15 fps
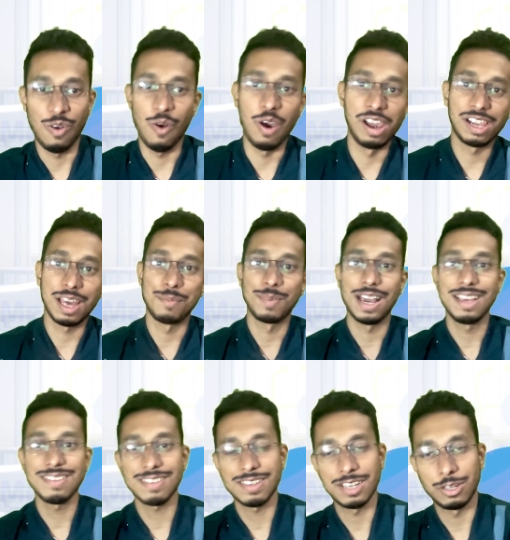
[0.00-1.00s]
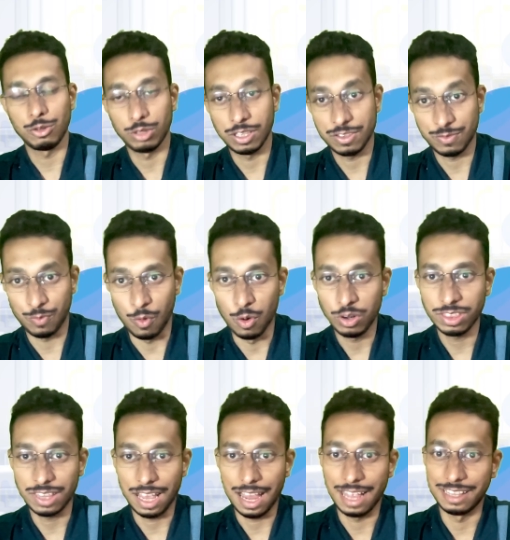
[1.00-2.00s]
Welcome guys to this
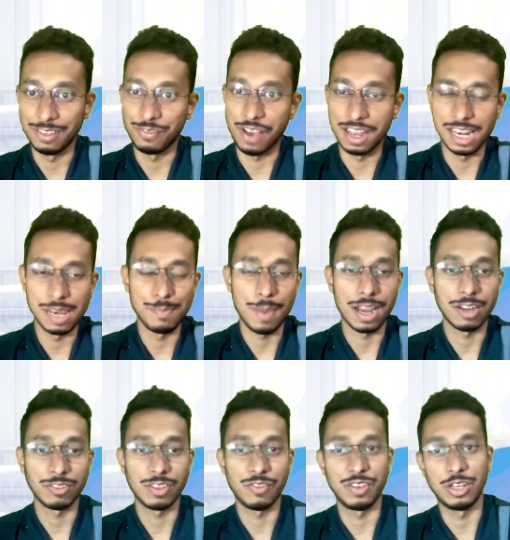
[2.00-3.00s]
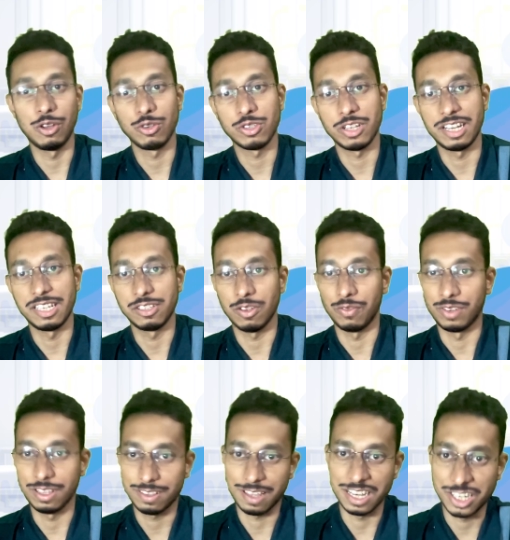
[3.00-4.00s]
fourth and the final part of the video series of
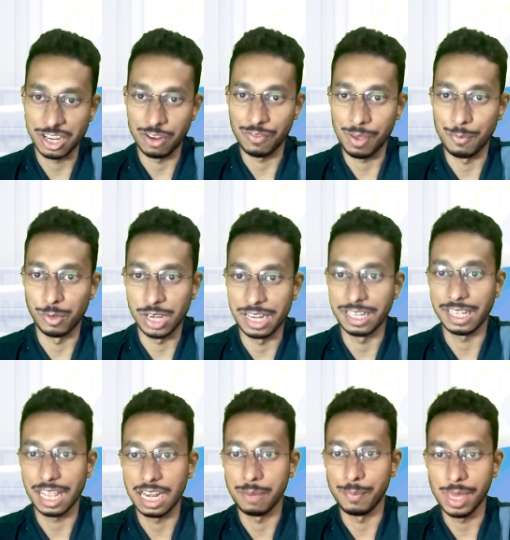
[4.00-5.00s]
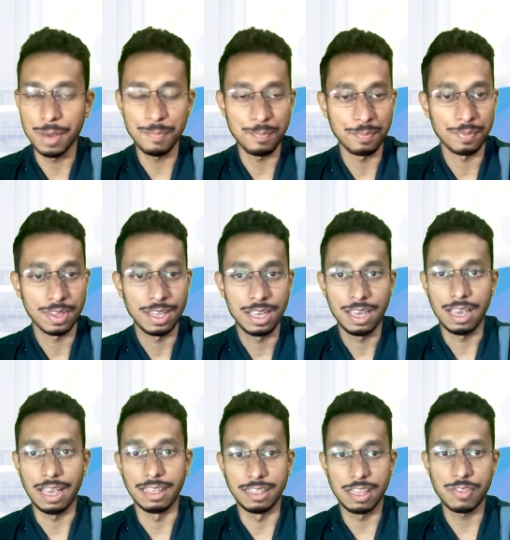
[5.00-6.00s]
discussion of hemolytic anemia.
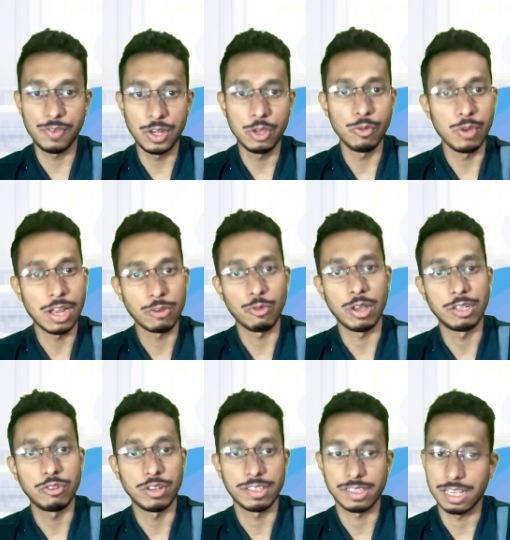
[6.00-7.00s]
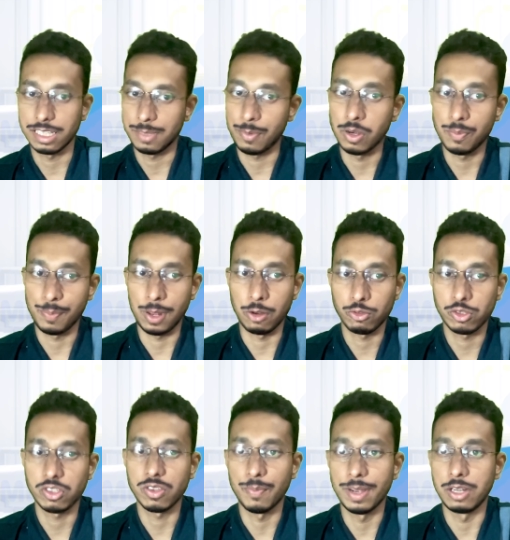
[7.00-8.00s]
In this video, we are going to discuss about
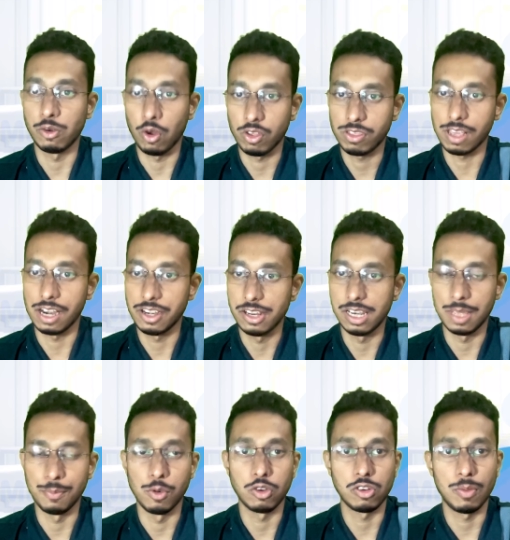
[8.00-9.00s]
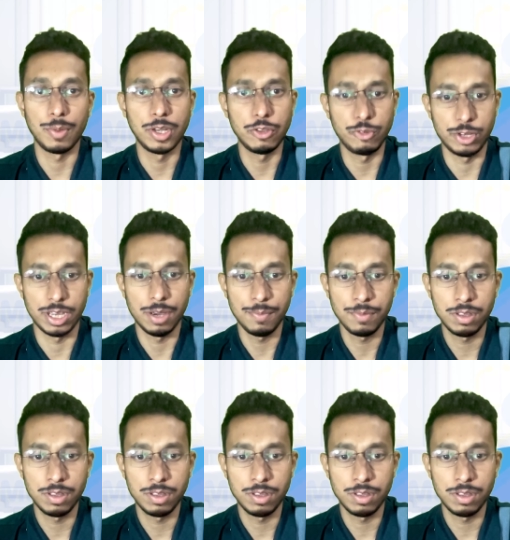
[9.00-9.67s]
paroxysmal nocturnal hemoglobinuria.